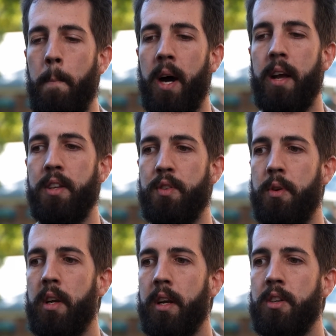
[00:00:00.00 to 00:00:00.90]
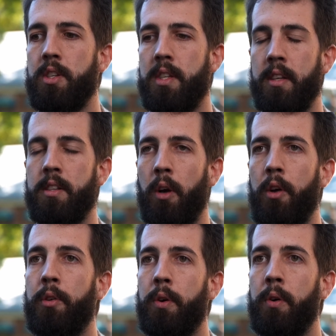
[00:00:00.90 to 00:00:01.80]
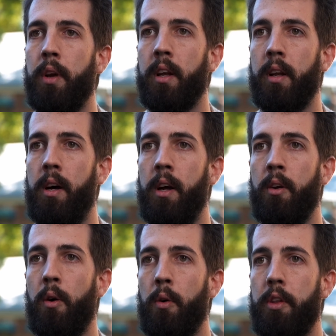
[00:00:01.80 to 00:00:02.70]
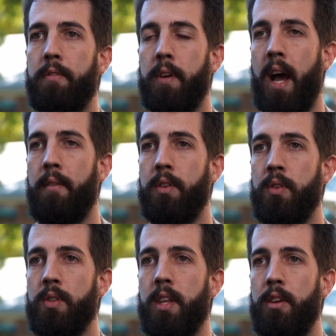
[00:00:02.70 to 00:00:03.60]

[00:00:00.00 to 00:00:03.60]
but it's really interesting to go through and learn all the different avenues